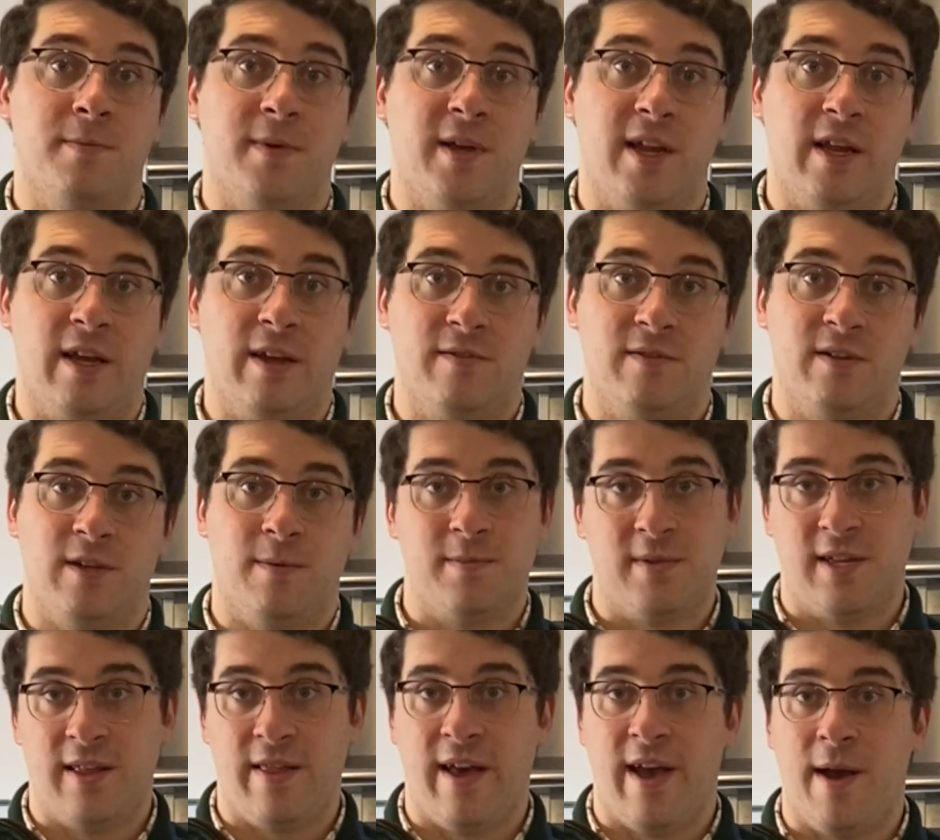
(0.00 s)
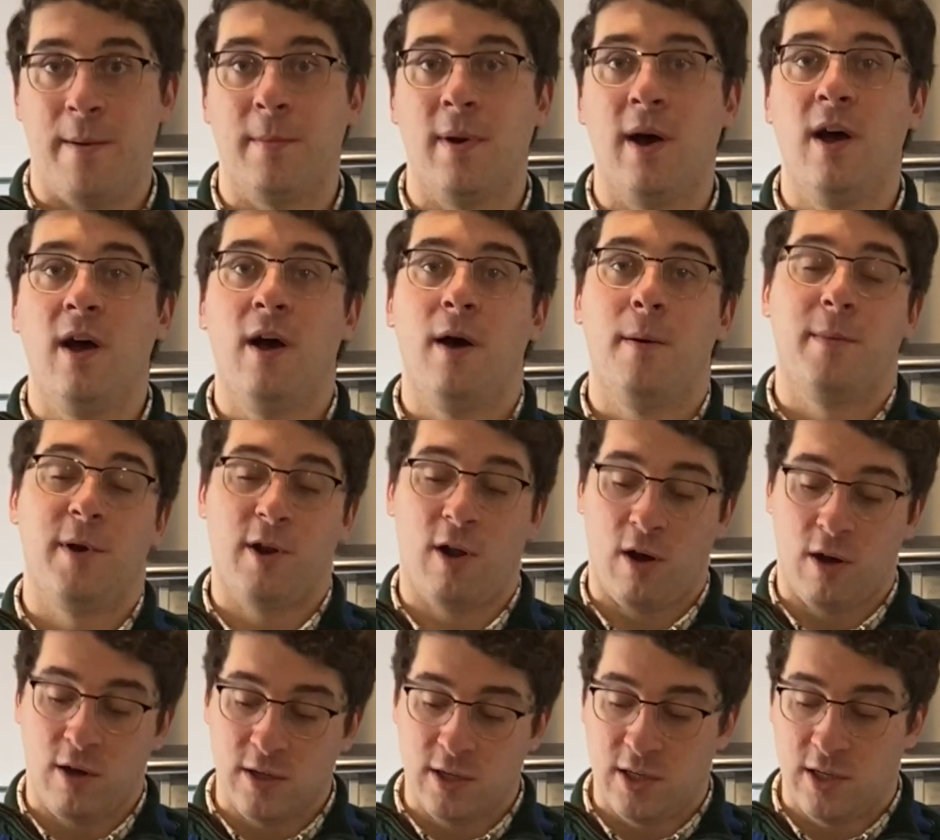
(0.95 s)
I'm going to give some to them, but
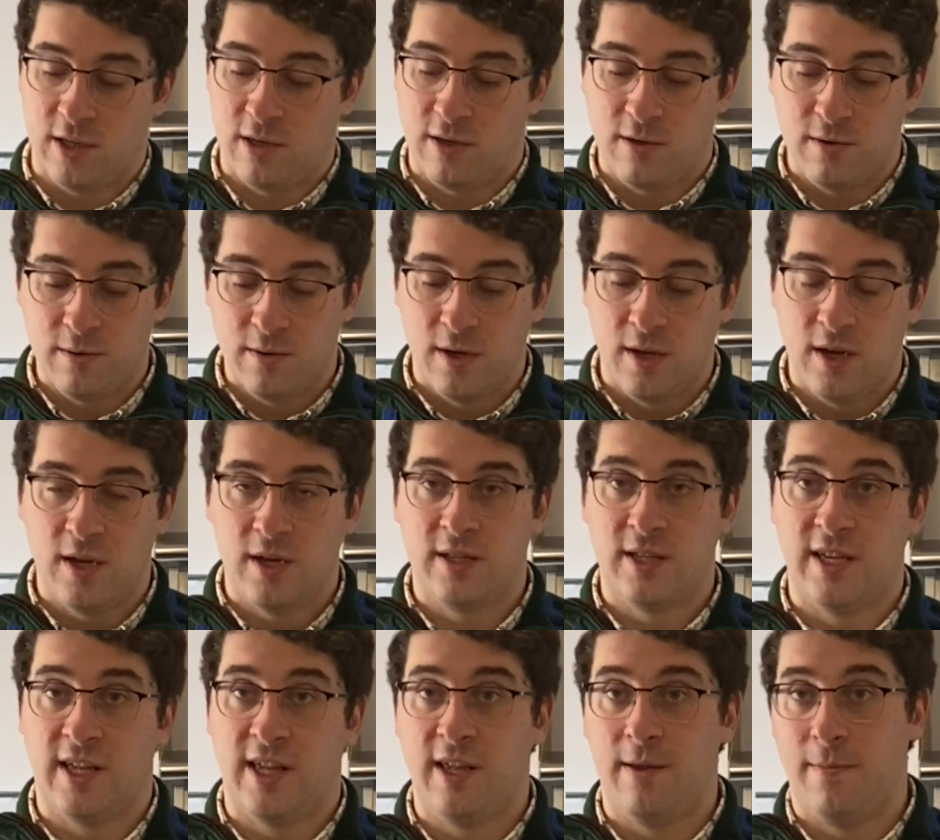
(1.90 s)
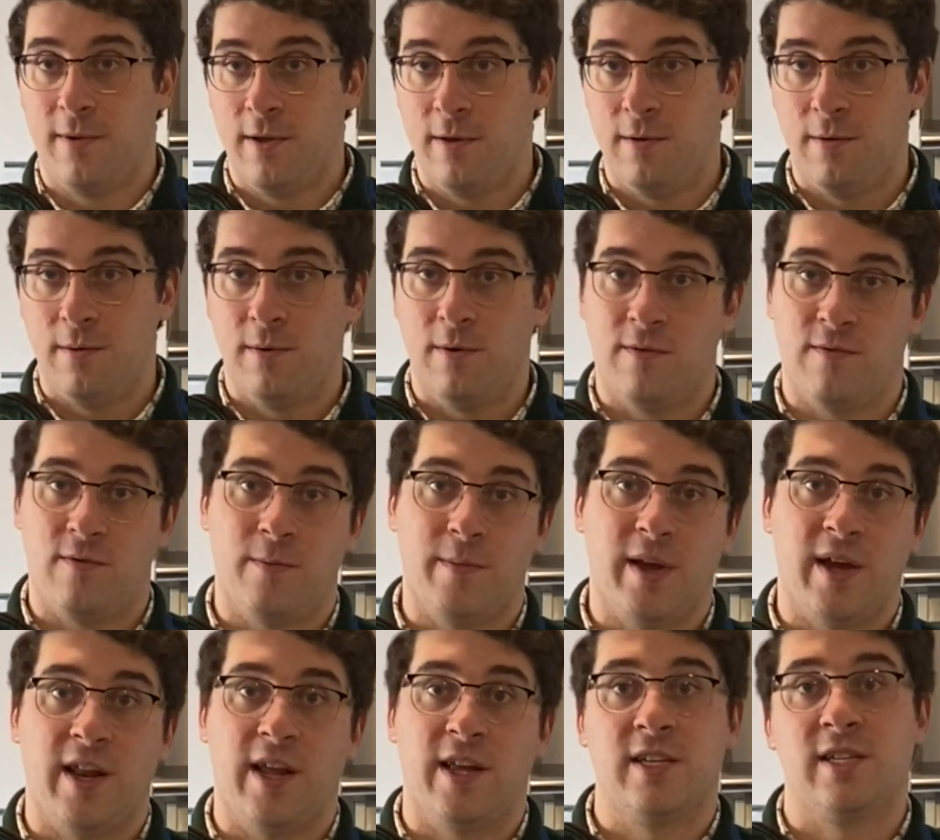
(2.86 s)
also to keep you from
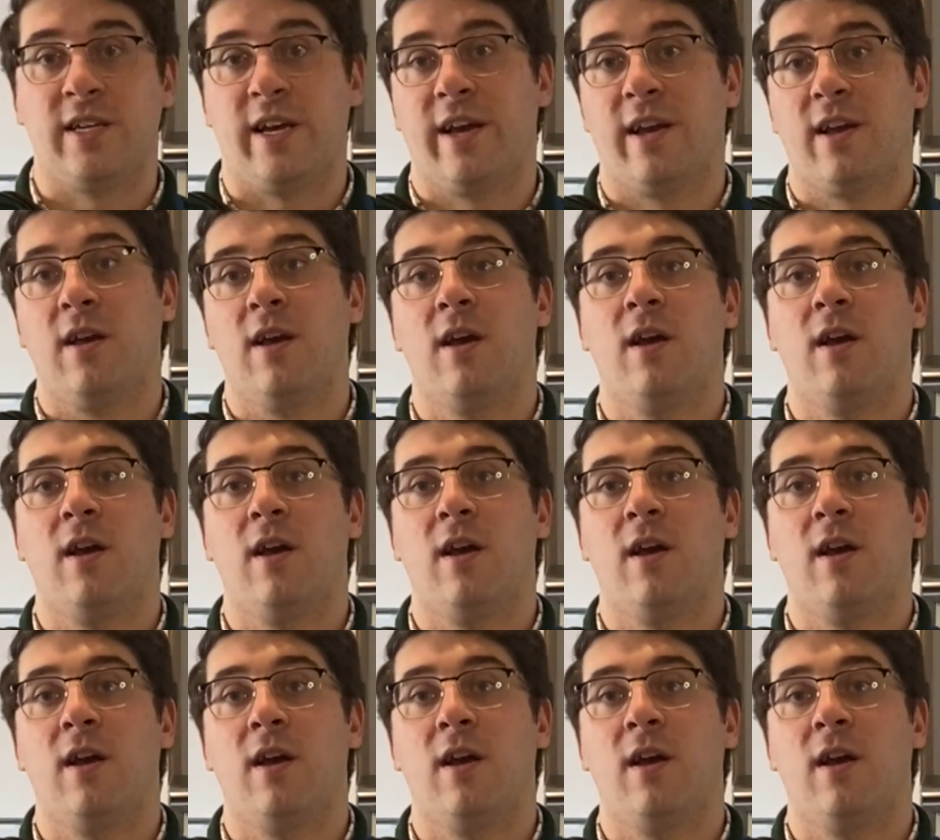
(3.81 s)
getting sick.